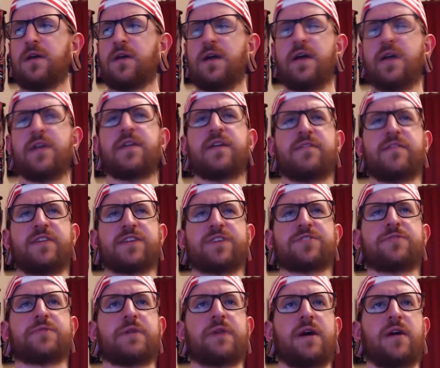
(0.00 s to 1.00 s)
and then
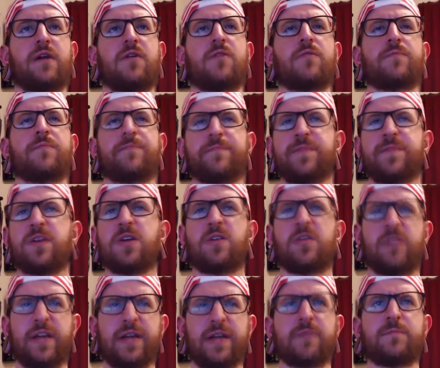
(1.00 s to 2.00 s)
eventually now
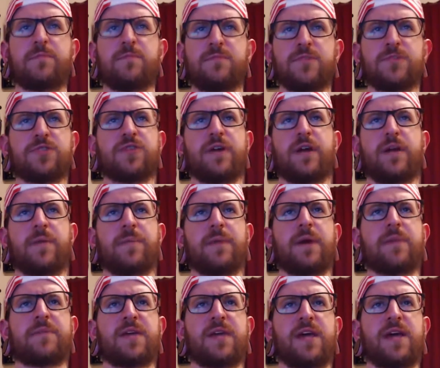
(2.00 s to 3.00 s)
like straight up
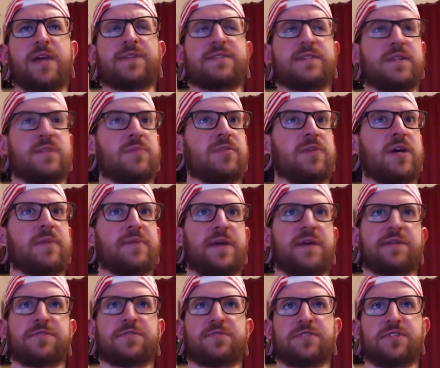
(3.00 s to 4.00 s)
IPAs and double
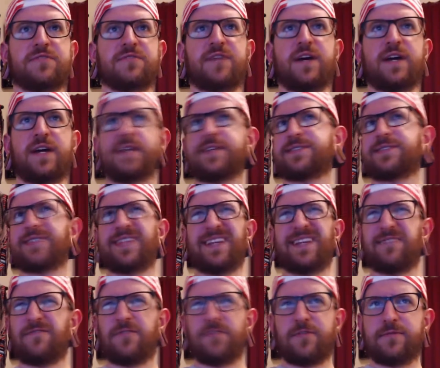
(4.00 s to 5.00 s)
IPAs are just fine. It doesn't
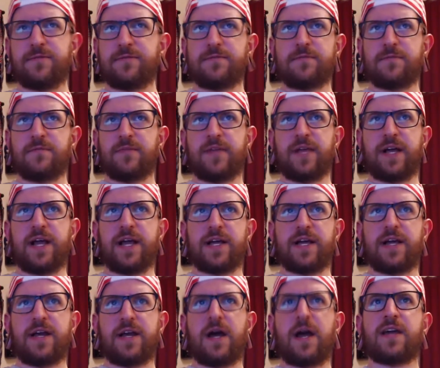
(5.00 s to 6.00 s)
need fruit. Like I
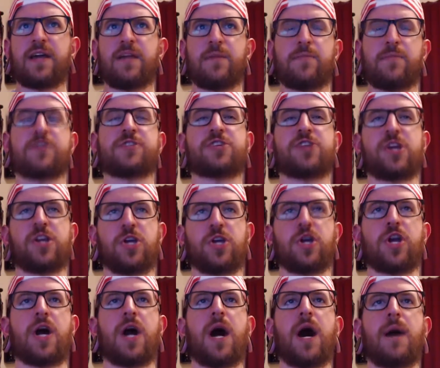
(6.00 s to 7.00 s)
can appreciate a
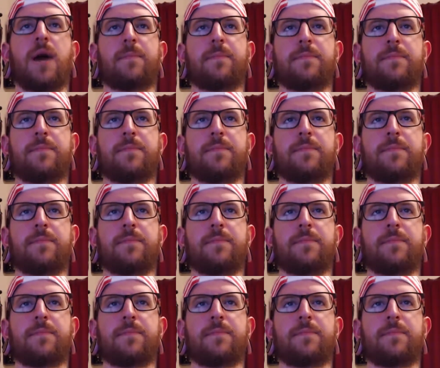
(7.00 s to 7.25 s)
good hop.